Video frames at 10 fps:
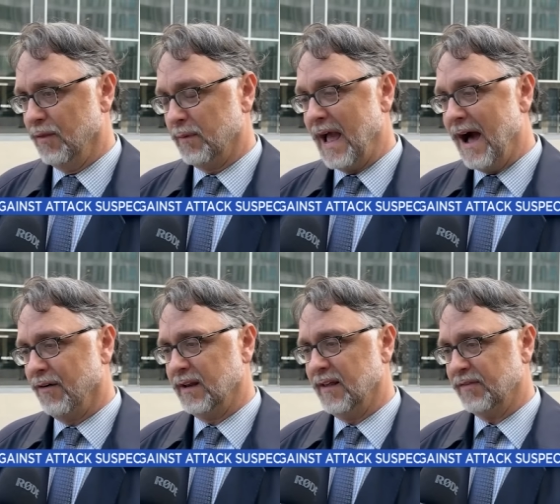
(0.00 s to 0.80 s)
The
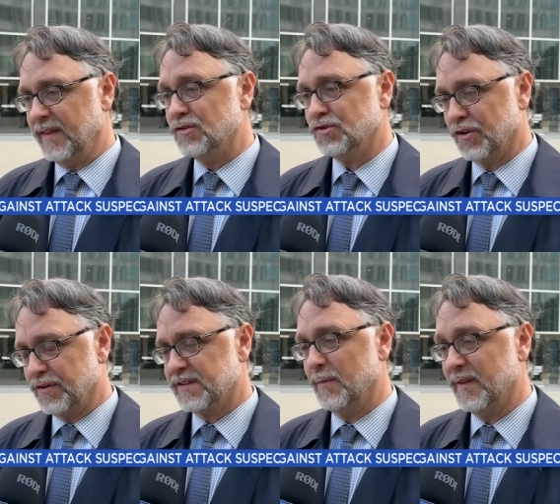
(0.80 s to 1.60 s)
reality is, these
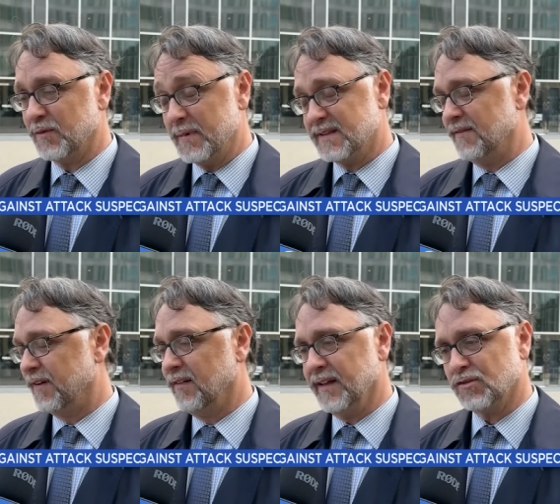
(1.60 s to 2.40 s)
jurors have been
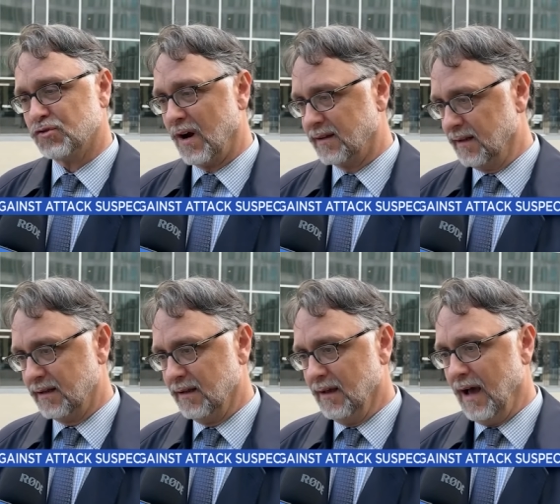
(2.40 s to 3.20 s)
specifically
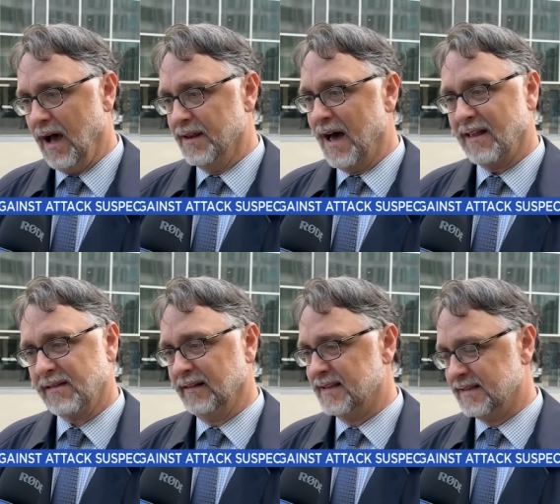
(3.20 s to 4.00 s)
instructed uh, not
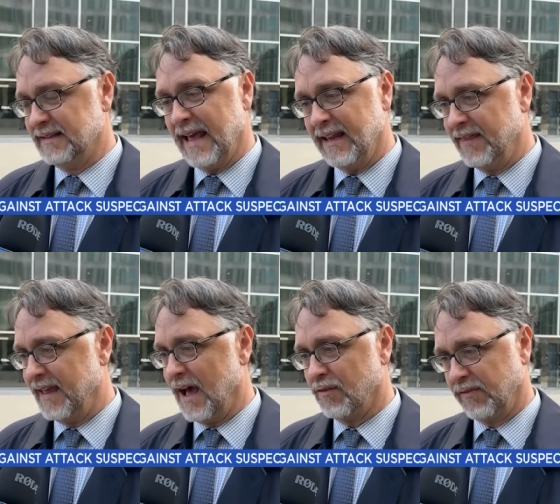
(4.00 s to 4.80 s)
to listen to
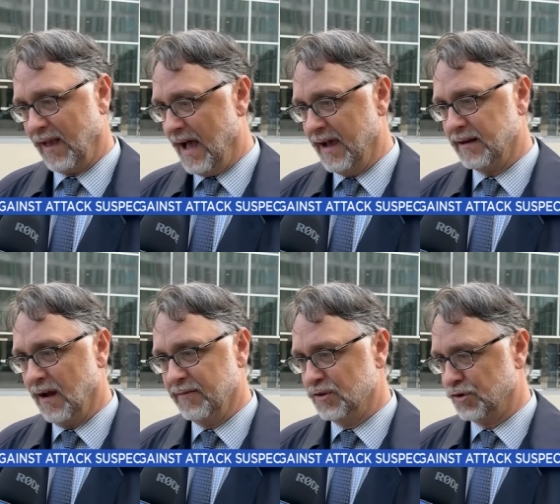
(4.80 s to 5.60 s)
anything outside
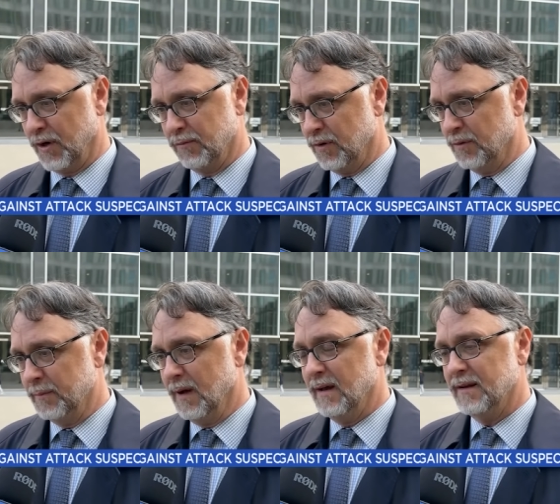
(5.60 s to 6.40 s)
of the jury
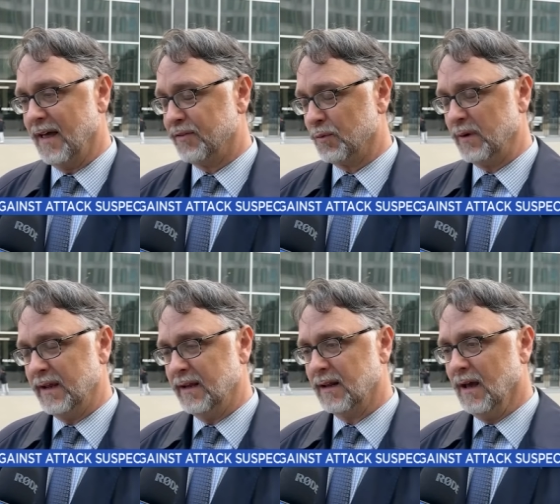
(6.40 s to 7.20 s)
room, not to
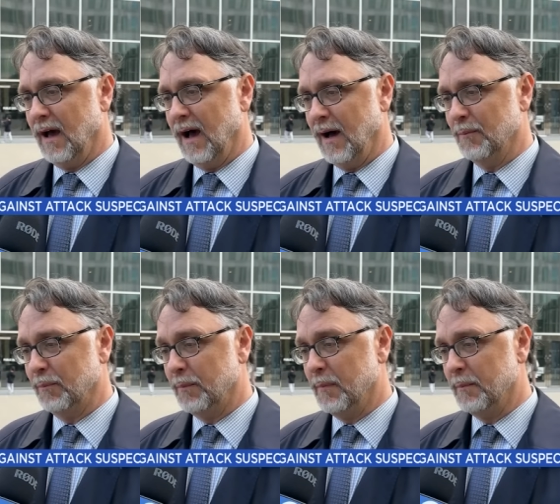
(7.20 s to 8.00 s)
read
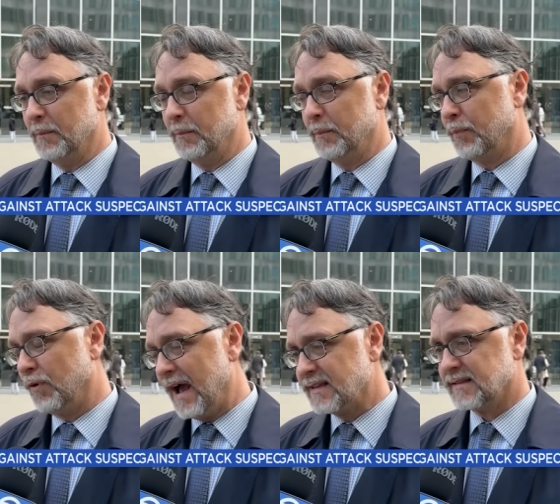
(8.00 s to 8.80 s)
um,
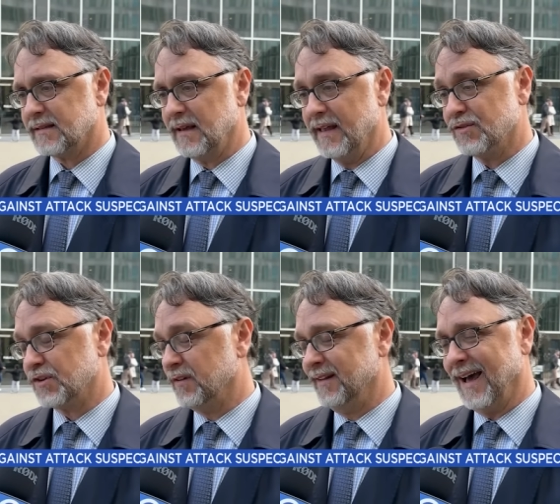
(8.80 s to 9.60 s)
press and
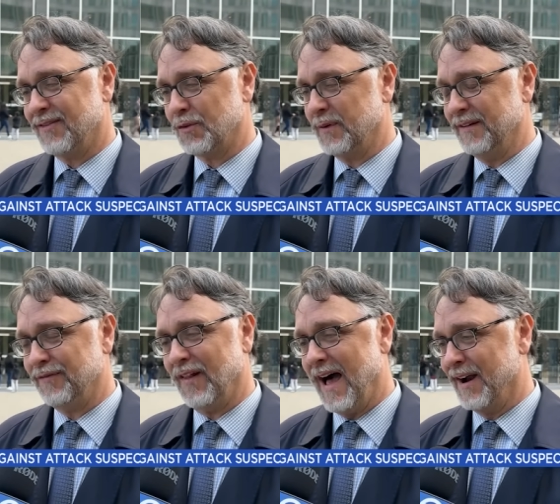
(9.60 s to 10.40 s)
certainly not to read
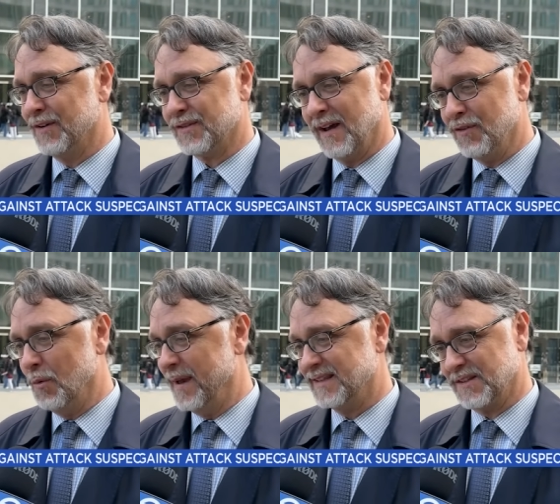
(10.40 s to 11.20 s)
flyers that have
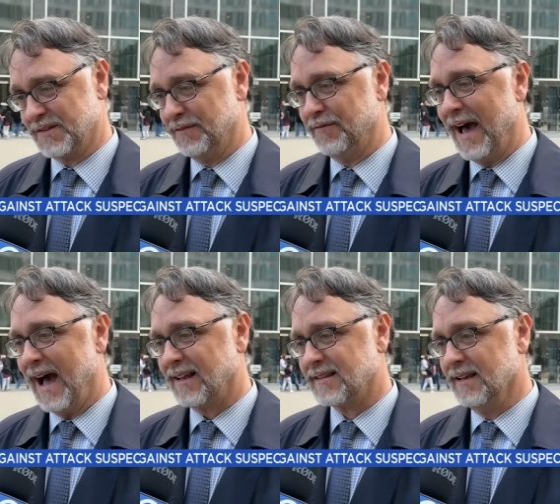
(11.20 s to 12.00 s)
no basis in
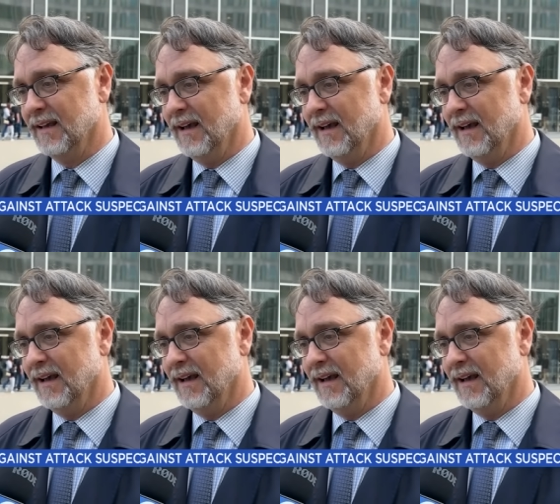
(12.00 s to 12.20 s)
fact.